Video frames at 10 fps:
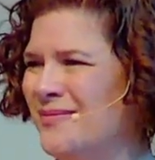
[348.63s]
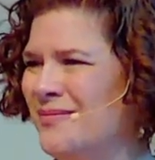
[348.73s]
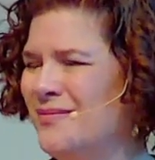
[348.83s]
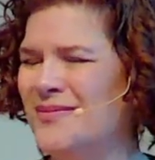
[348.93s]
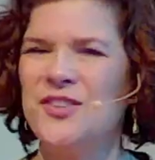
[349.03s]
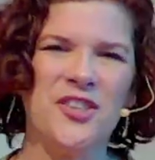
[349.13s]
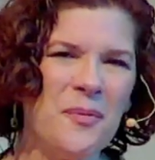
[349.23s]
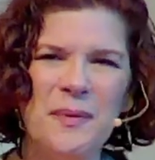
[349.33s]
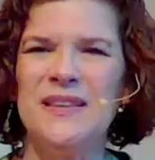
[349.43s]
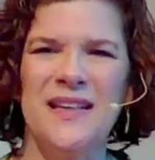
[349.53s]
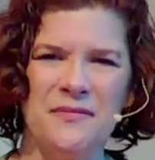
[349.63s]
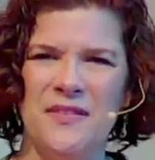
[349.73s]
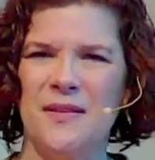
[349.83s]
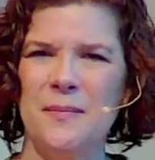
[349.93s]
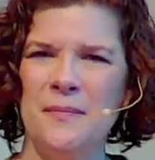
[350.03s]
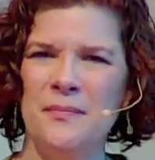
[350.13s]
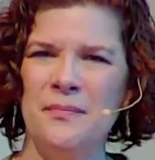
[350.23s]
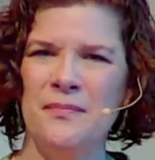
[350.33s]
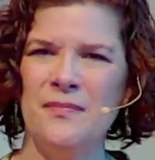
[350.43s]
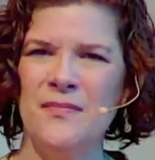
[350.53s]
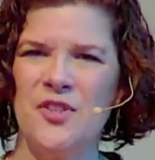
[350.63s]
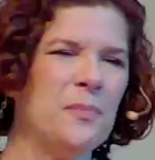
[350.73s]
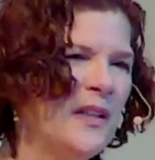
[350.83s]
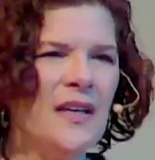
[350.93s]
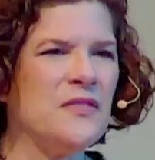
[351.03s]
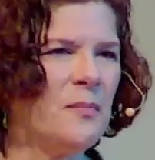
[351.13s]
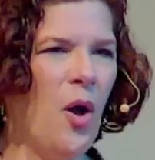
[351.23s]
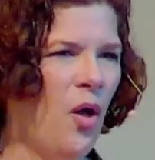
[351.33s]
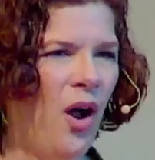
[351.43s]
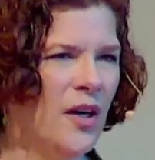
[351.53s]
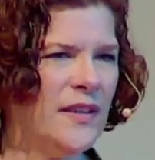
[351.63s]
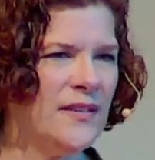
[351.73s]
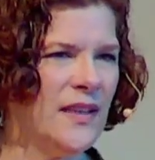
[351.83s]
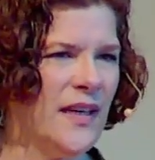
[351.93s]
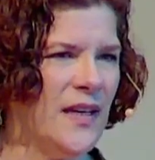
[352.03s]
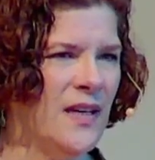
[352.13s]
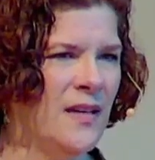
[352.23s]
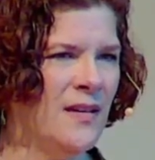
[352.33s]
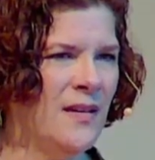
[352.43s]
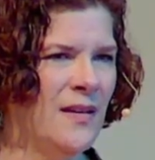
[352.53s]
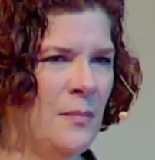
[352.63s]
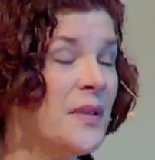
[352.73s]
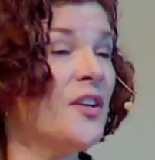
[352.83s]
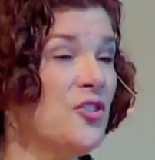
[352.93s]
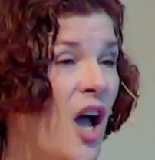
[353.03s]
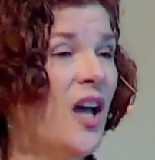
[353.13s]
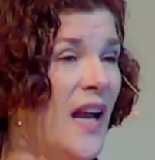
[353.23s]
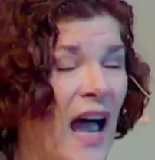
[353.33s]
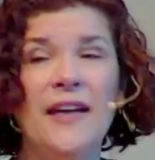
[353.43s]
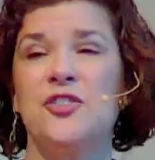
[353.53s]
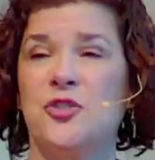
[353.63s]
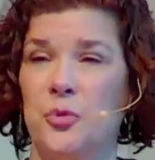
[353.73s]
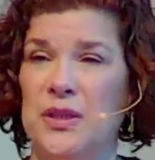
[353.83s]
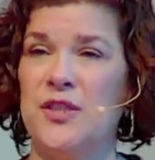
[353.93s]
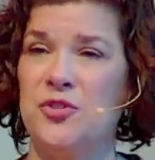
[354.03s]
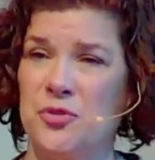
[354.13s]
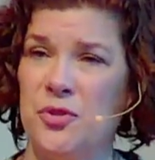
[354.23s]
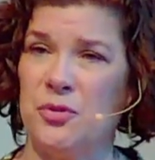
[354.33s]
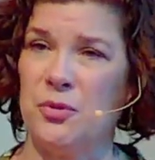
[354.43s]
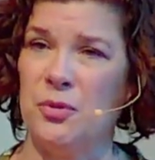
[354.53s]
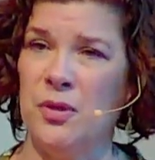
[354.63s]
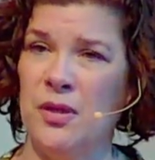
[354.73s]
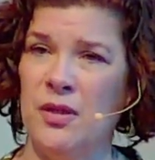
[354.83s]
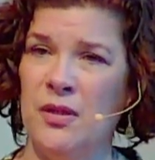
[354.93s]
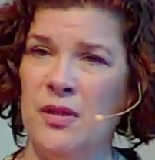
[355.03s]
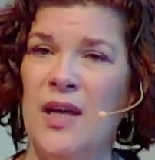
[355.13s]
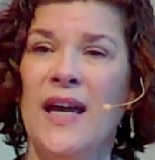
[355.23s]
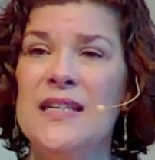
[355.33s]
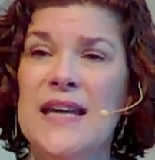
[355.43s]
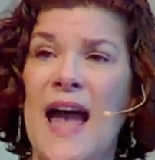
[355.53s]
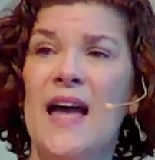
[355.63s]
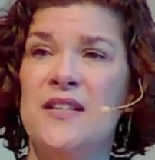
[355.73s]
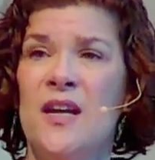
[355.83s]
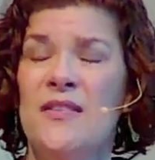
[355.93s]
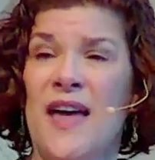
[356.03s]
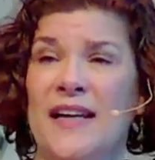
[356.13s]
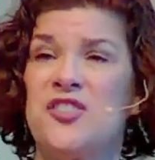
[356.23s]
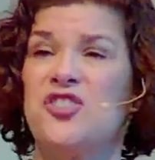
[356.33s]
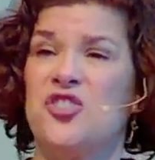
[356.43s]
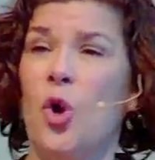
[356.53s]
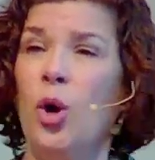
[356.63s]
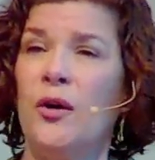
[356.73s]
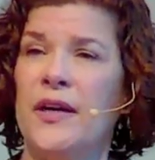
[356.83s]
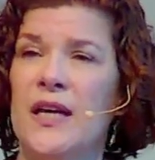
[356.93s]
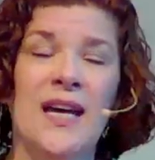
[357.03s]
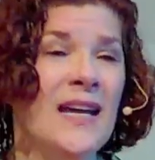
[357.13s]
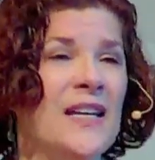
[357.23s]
She believed them. She believed them wholeheartedly, but they're not actually true. And yet, that story is